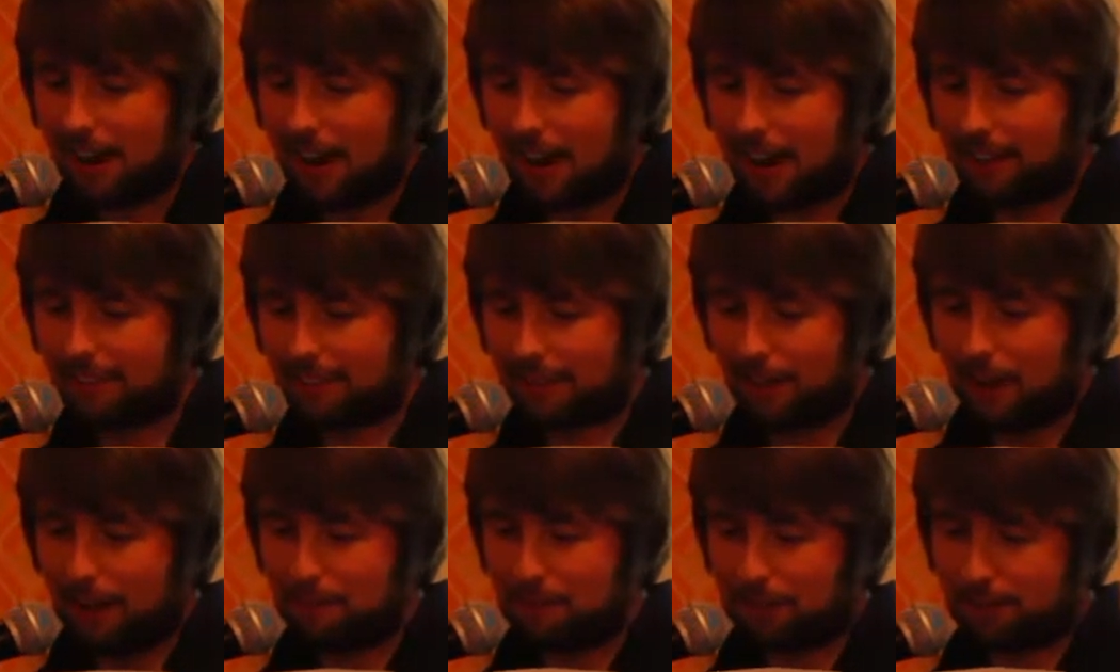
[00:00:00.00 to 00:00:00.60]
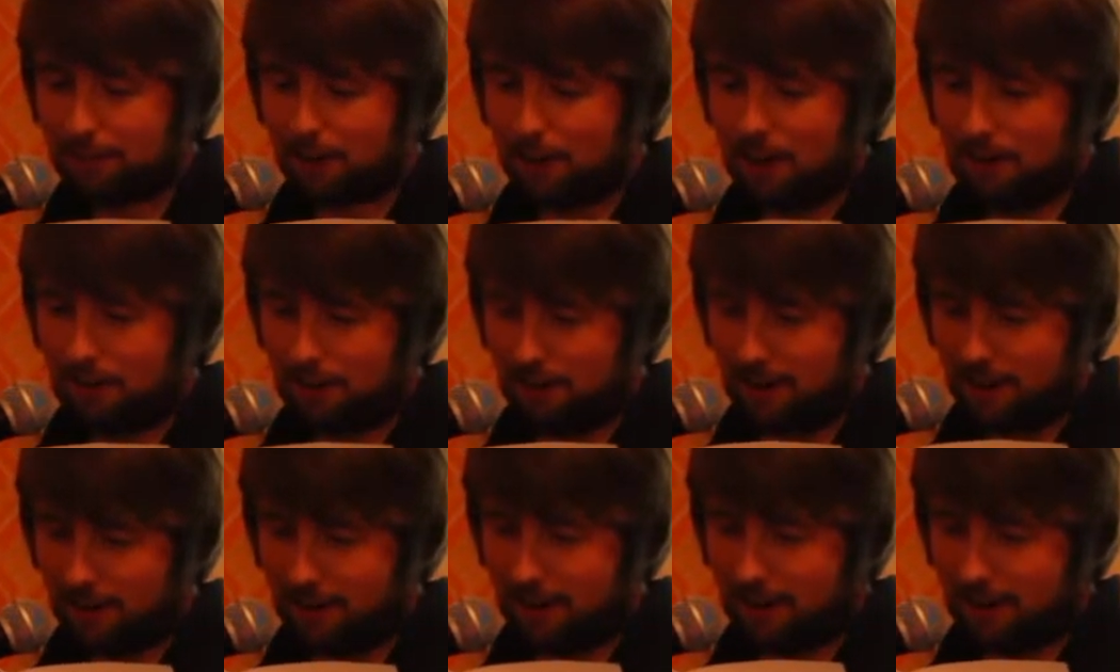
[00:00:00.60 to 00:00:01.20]
As time has gone
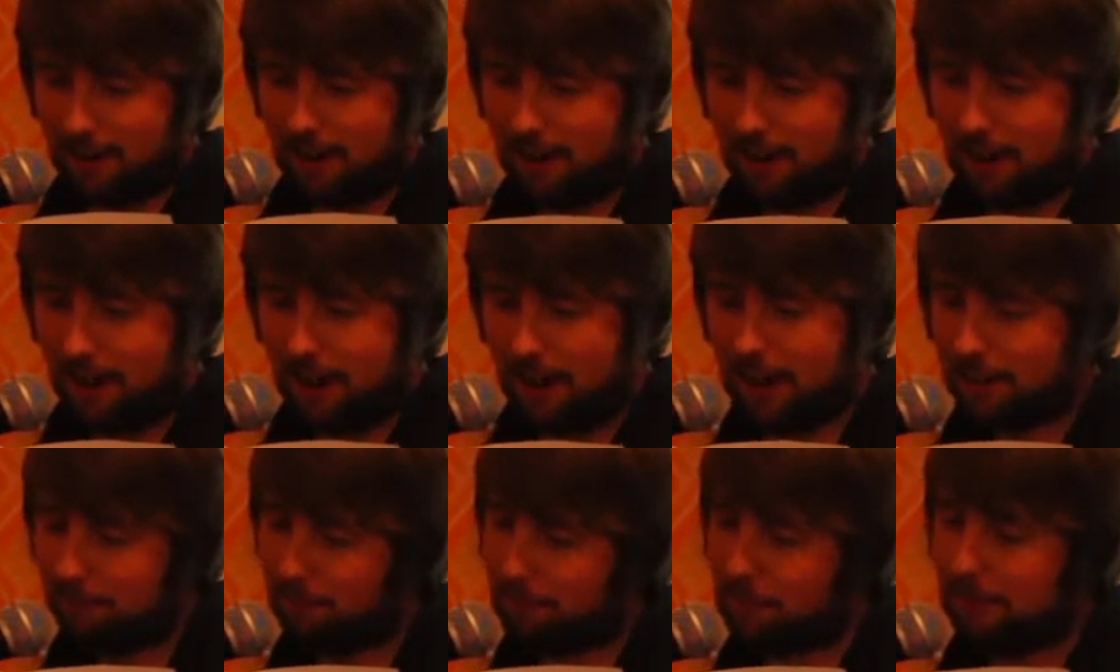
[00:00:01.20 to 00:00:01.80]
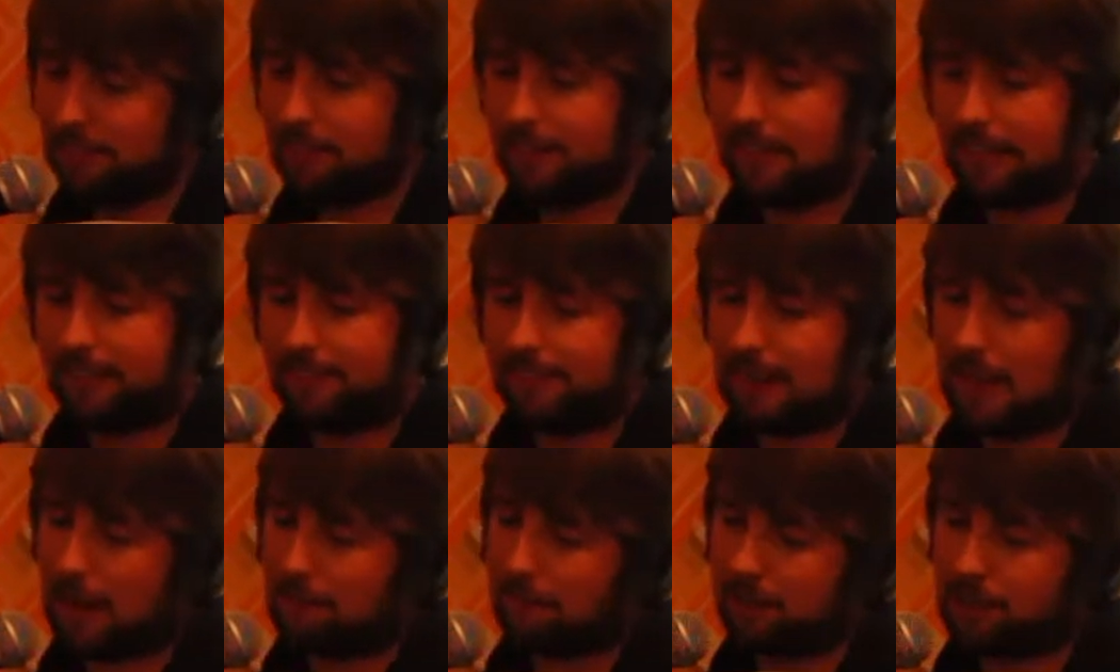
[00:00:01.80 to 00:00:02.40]
on, I have missed the
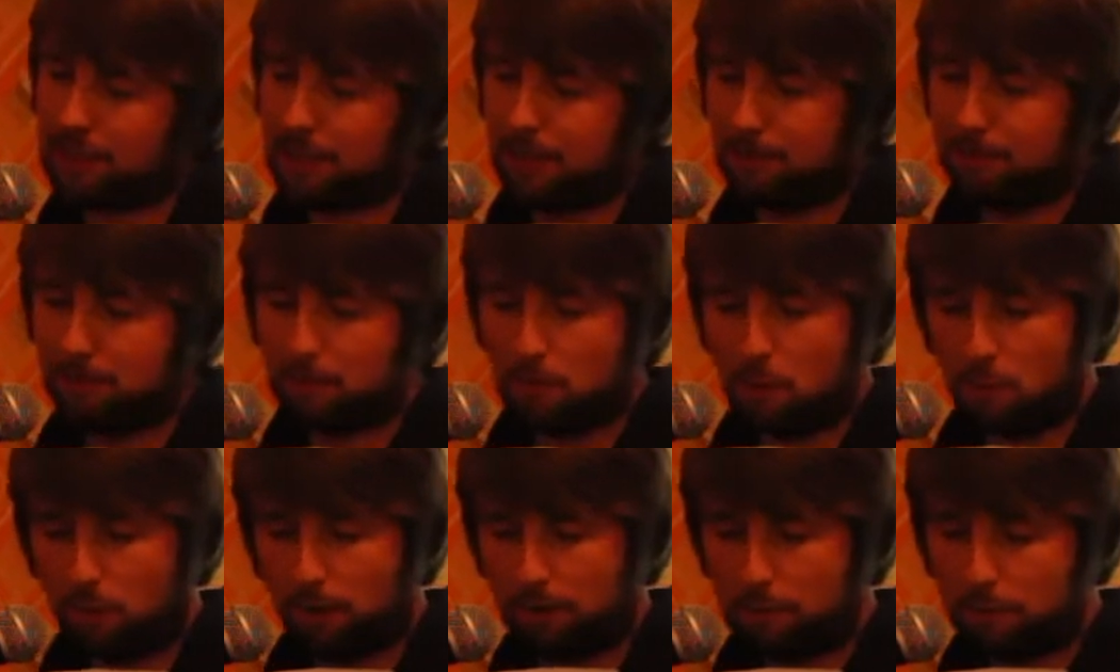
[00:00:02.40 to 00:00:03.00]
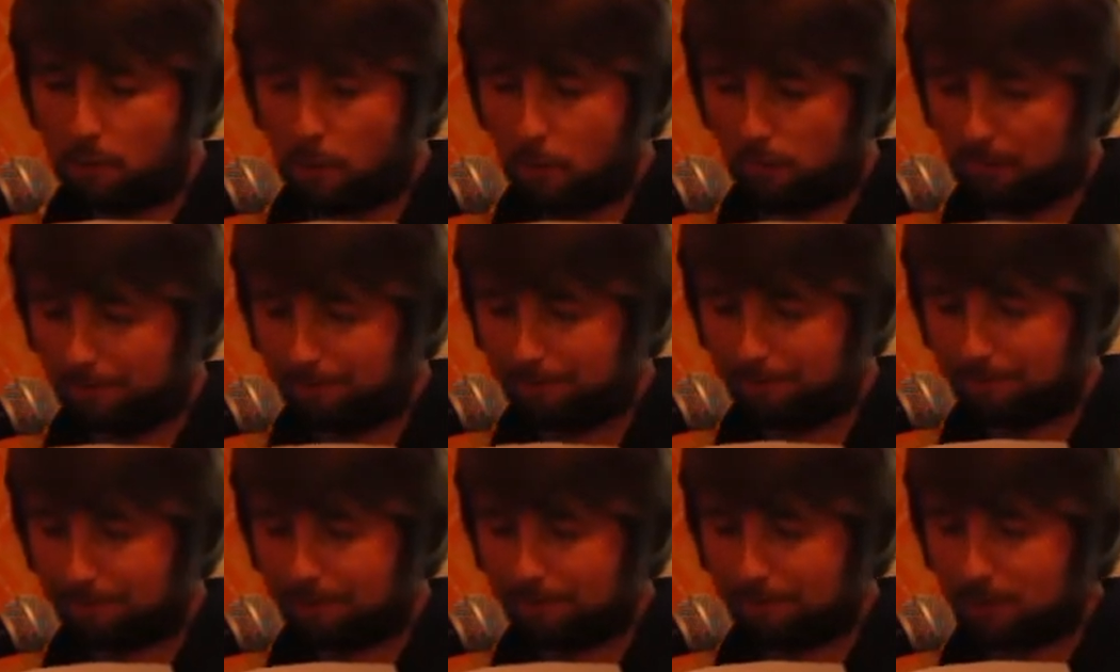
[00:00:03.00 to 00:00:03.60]
Islamic ship more and more.
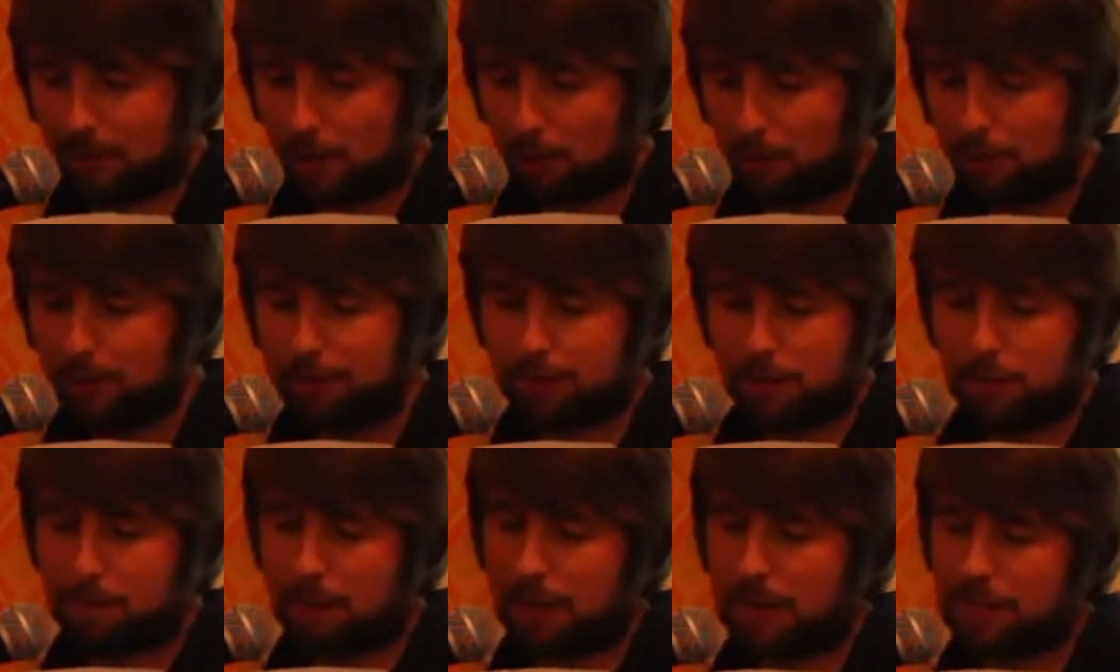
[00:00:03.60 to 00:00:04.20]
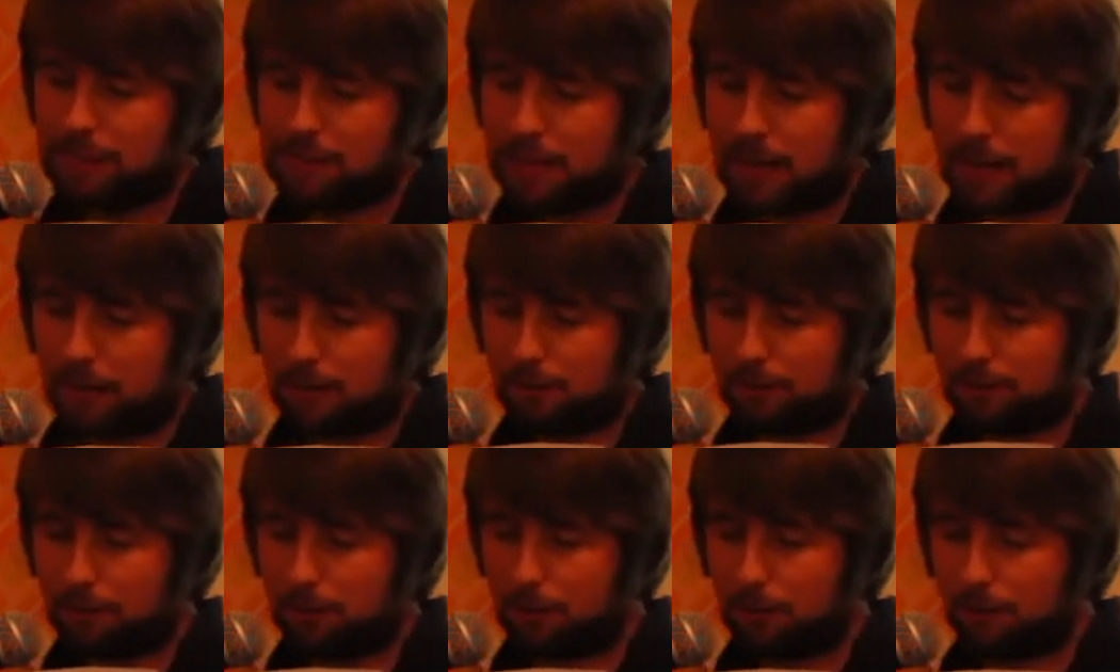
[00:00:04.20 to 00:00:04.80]
We used to play
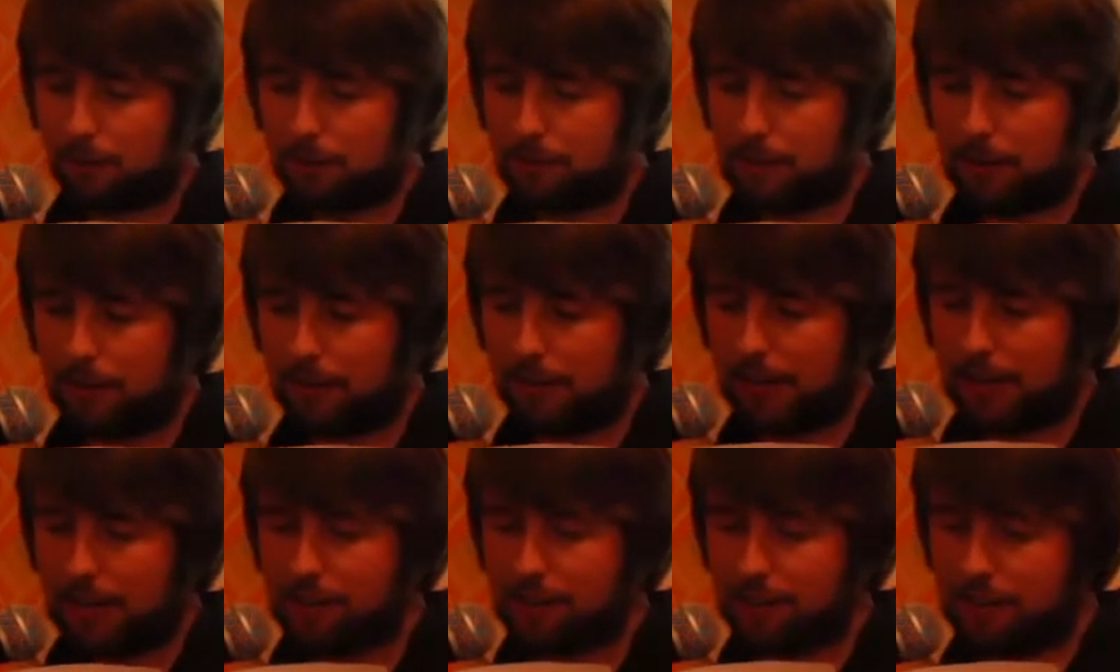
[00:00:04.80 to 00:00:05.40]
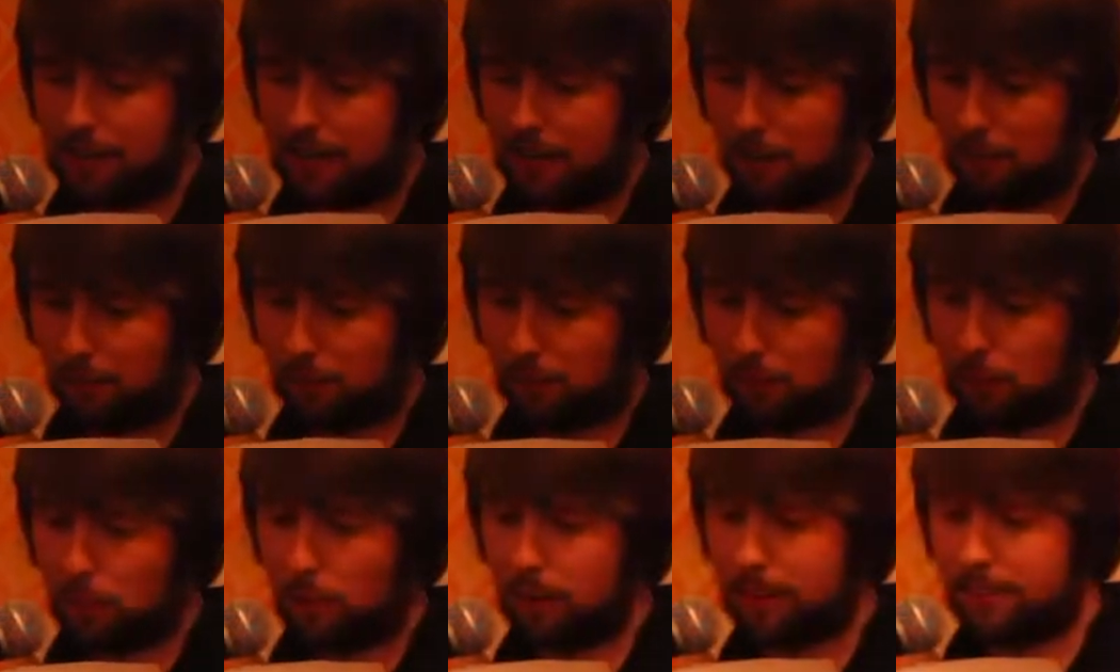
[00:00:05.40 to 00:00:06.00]
checkers through the communication
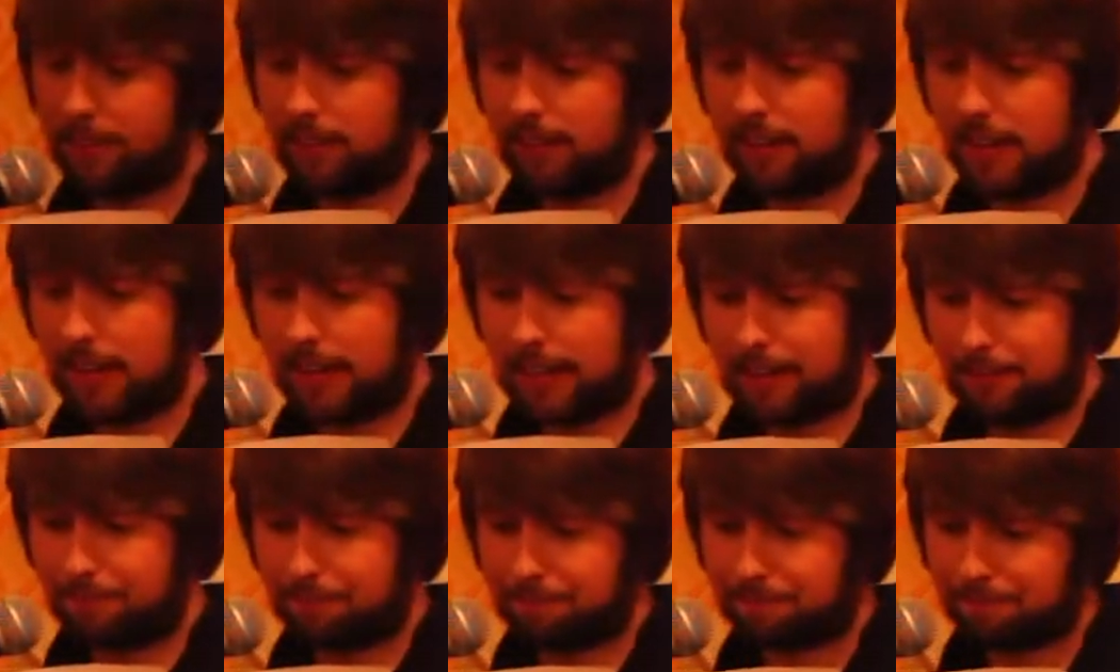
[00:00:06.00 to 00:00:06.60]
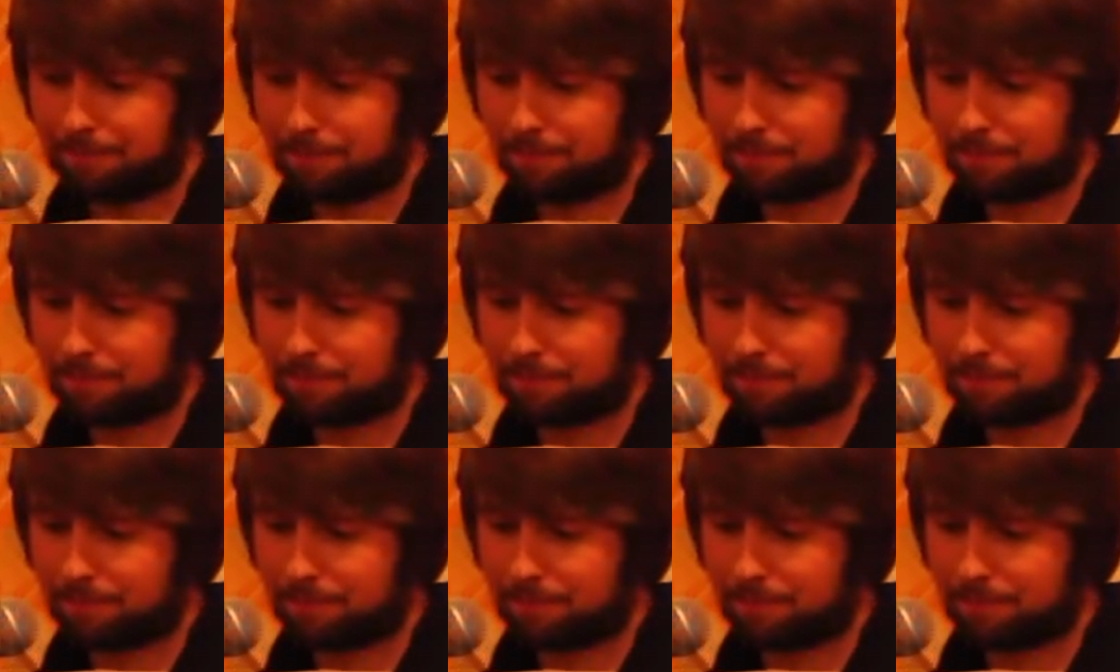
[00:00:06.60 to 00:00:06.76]
network twice a day.